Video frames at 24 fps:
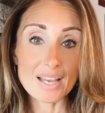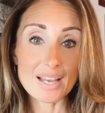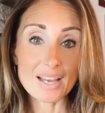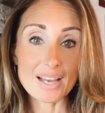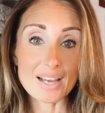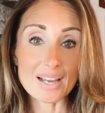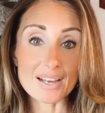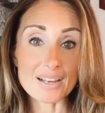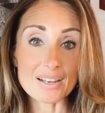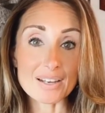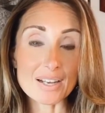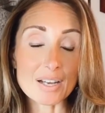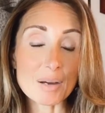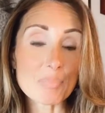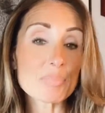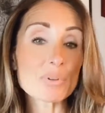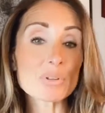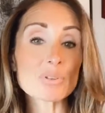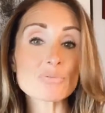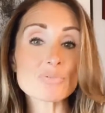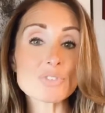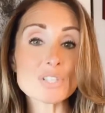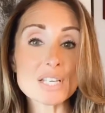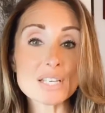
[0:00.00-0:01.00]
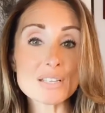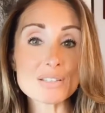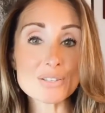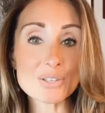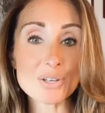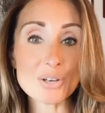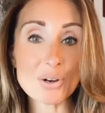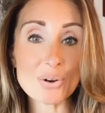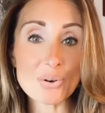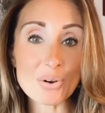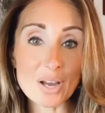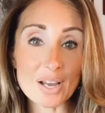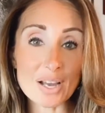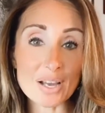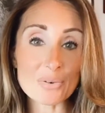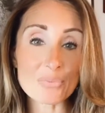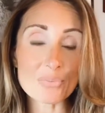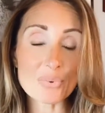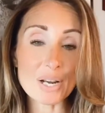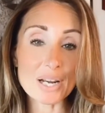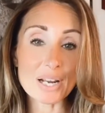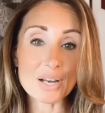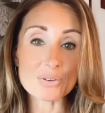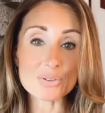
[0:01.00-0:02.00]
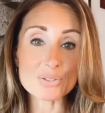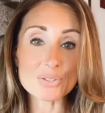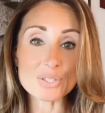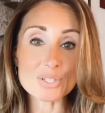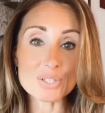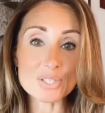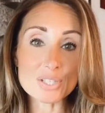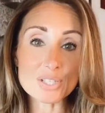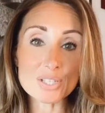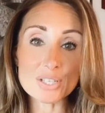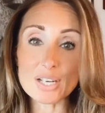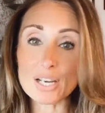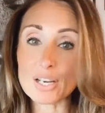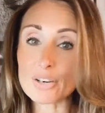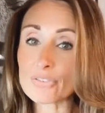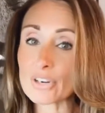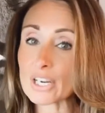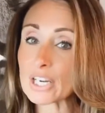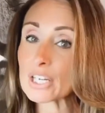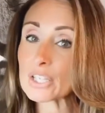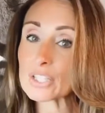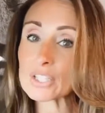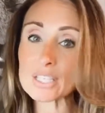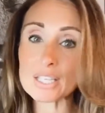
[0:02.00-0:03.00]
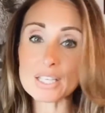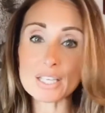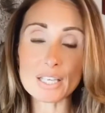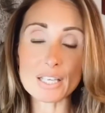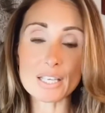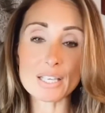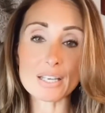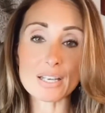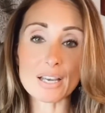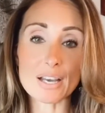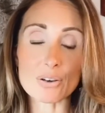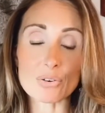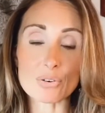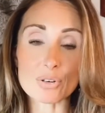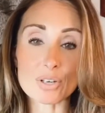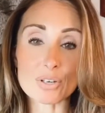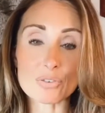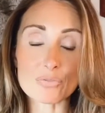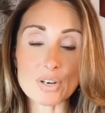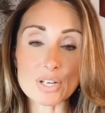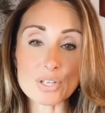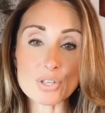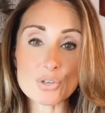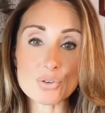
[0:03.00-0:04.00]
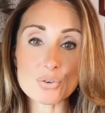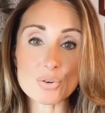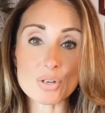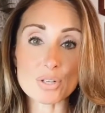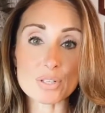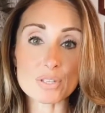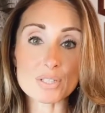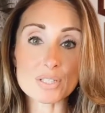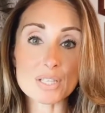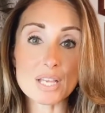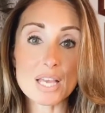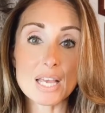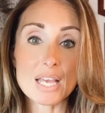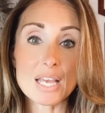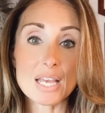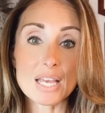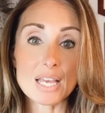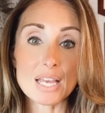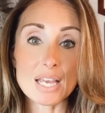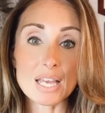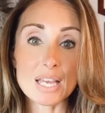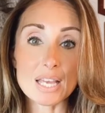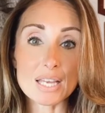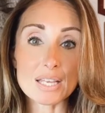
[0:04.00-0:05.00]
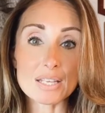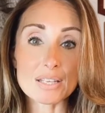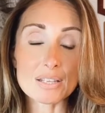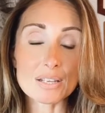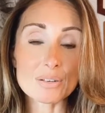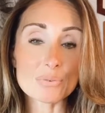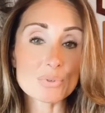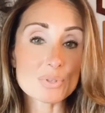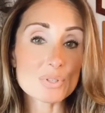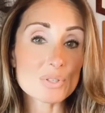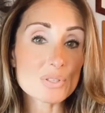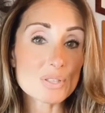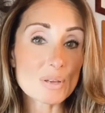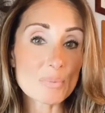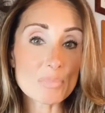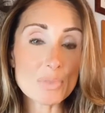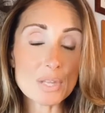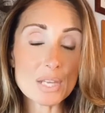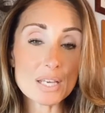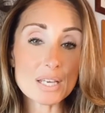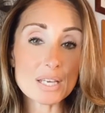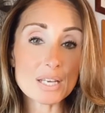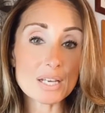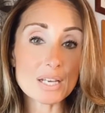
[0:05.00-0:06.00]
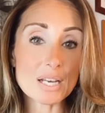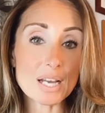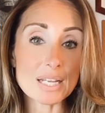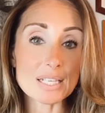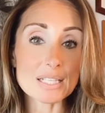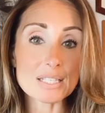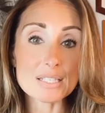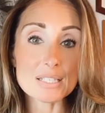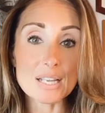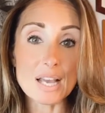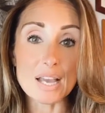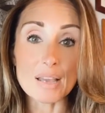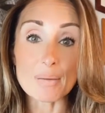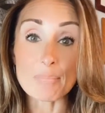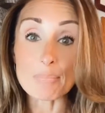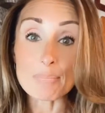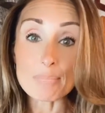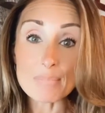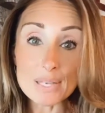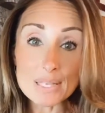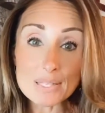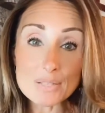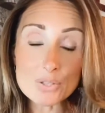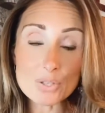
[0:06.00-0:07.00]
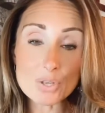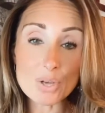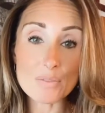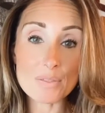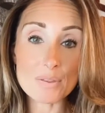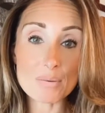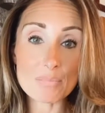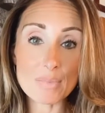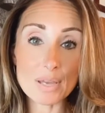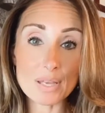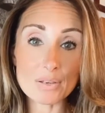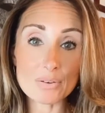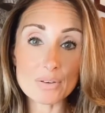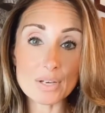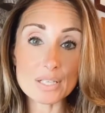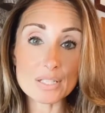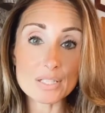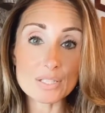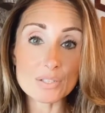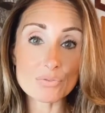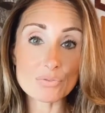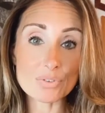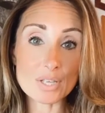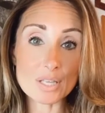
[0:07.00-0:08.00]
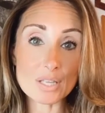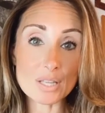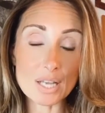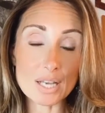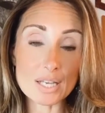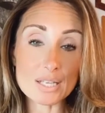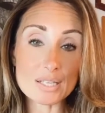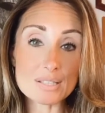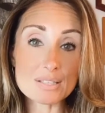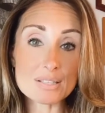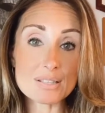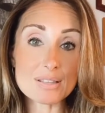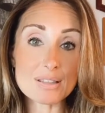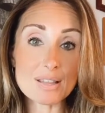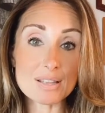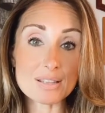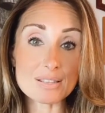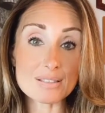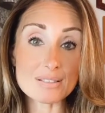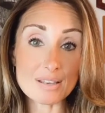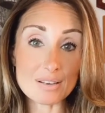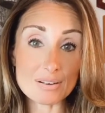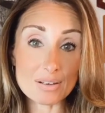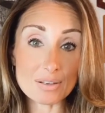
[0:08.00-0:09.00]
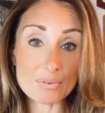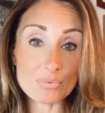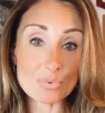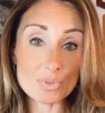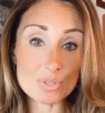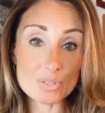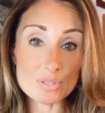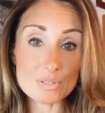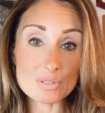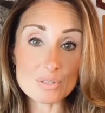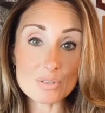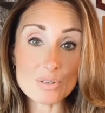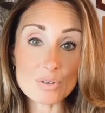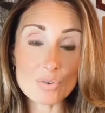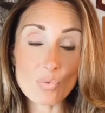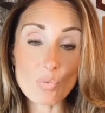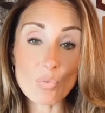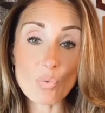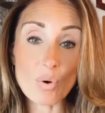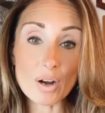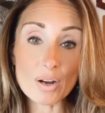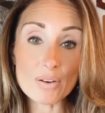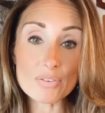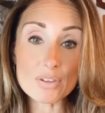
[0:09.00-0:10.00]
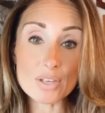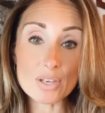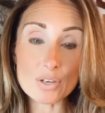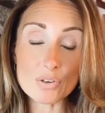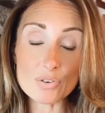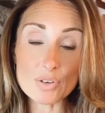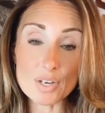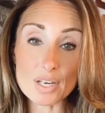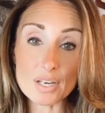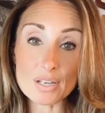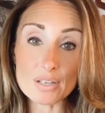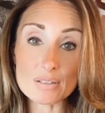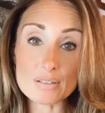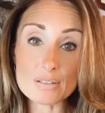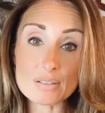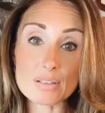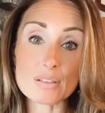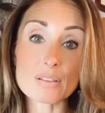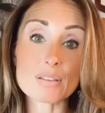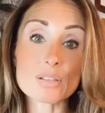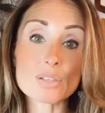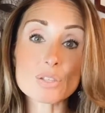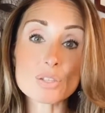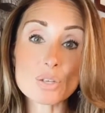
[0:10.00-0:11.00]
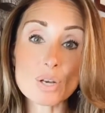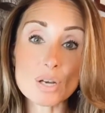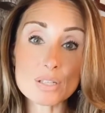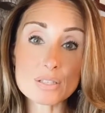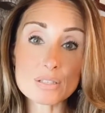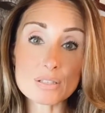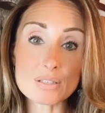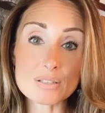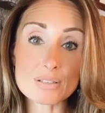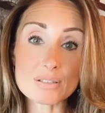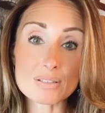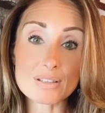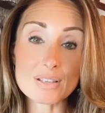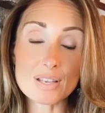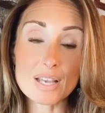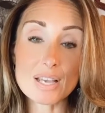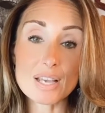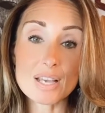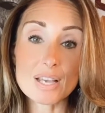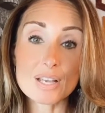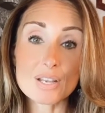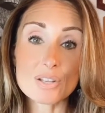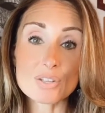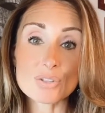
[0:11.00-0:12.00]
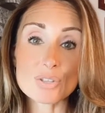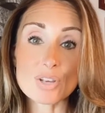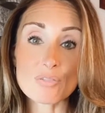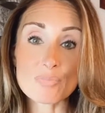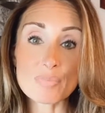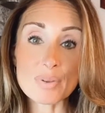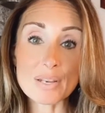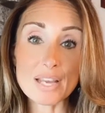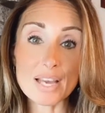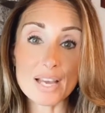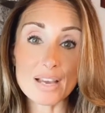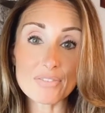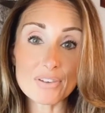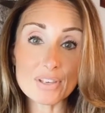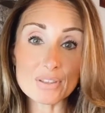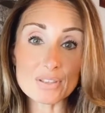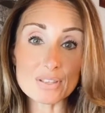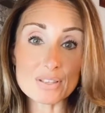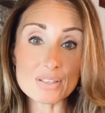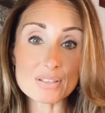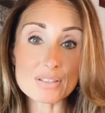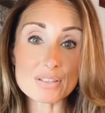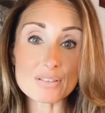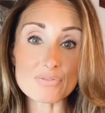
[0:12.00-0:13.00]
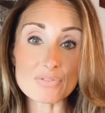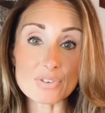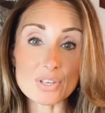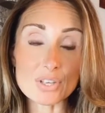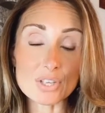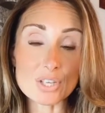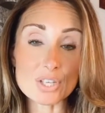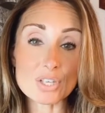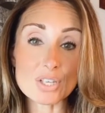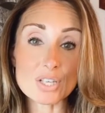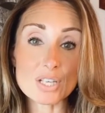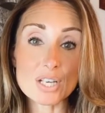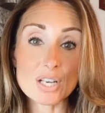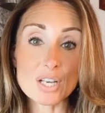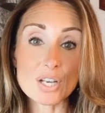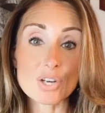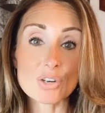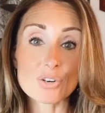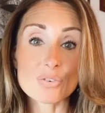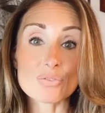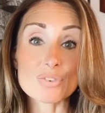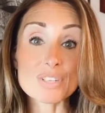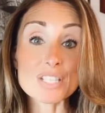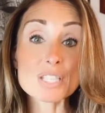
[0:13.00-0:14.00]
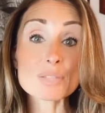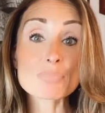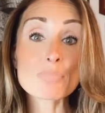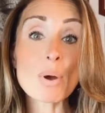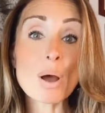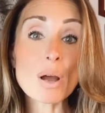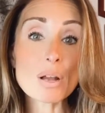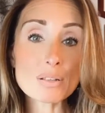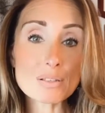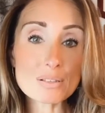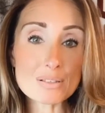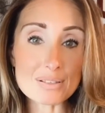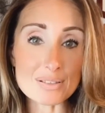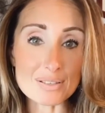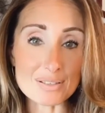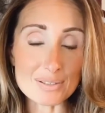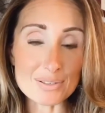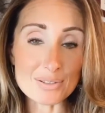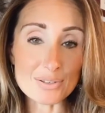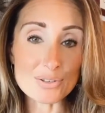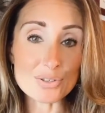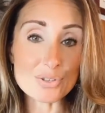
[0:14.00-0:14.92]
A couple of days ago, I went out to dinner. I rarely eat out at restaurants, and there was something I missed on the menu. I didn't realize that dairy was one of the ingredients in the sauces. So I've been having these severe responses.